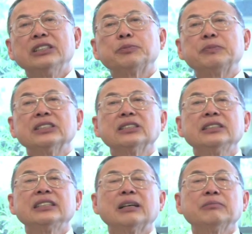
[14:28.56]
average
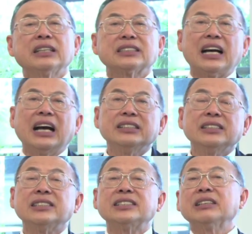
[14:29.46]
personal income tax, the
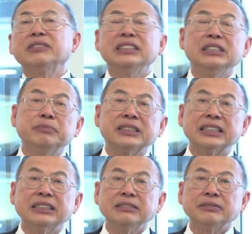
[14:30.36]
highest is
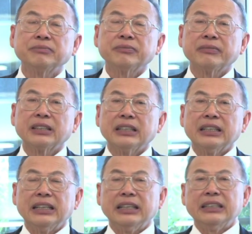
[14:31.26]
17%.
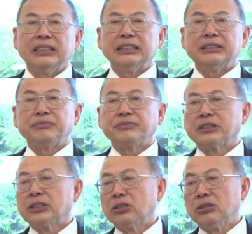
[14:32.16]
And
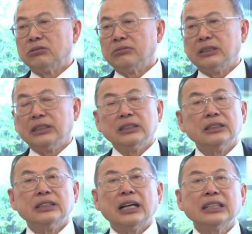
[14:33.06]
so
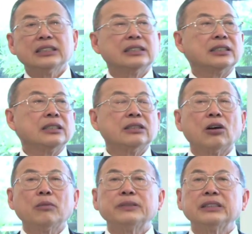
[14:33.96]
the highest in
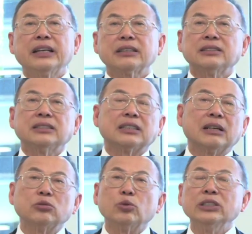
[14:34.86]
corporate tax is
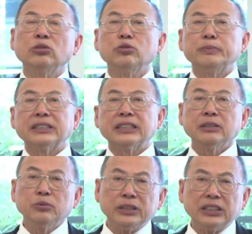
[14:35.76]
around
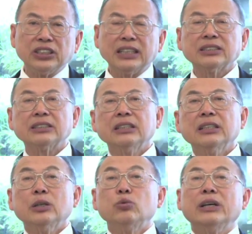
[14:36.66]
22%, we adjust.
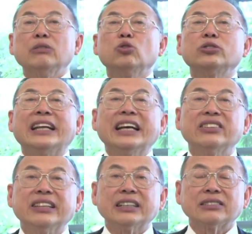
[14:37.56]
We have no
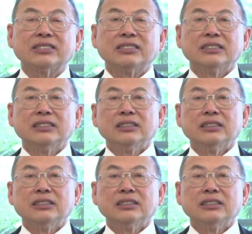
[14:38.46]
death tax.